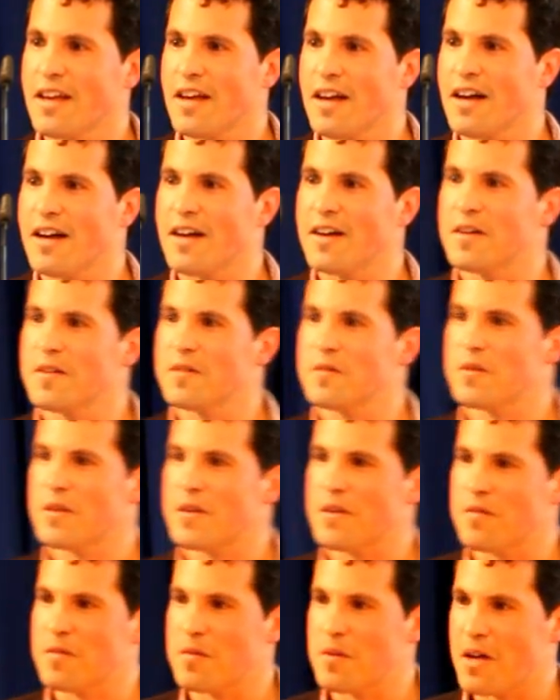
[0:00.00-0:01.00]

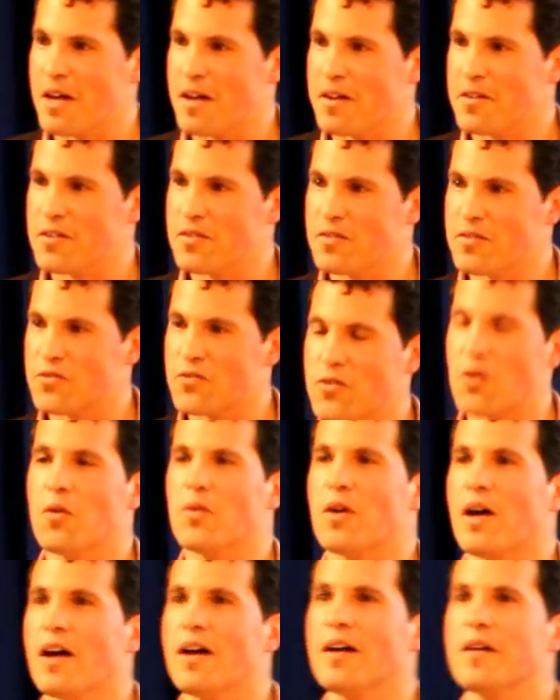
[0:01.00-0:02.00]

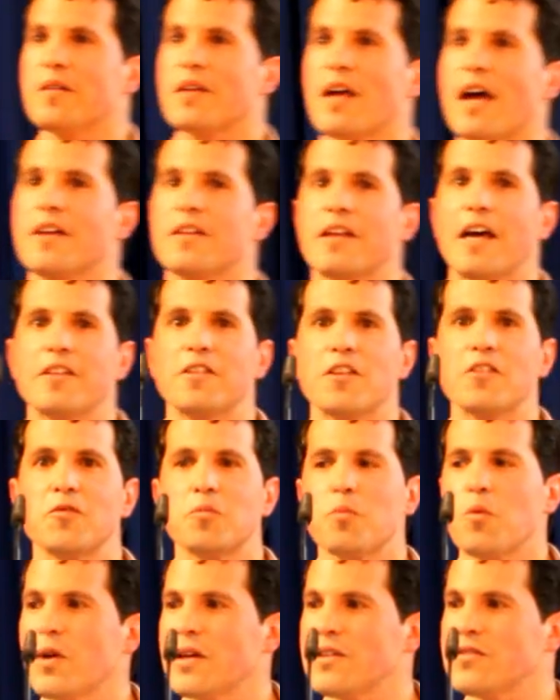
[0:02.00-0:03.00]
So at
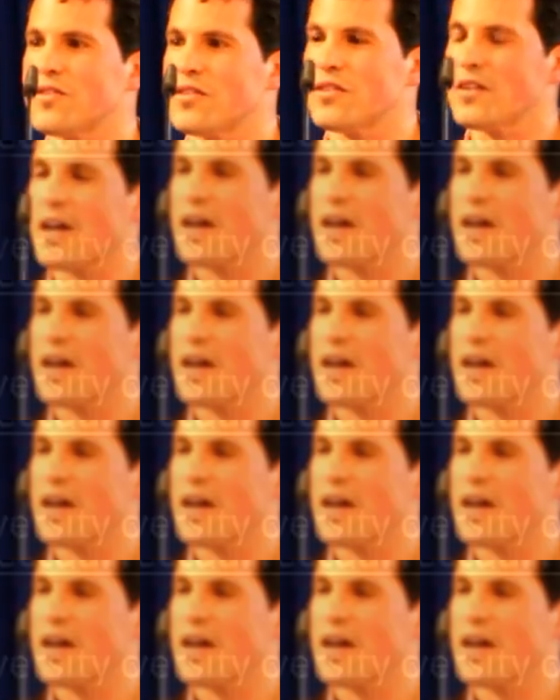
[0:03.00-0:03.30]
this point,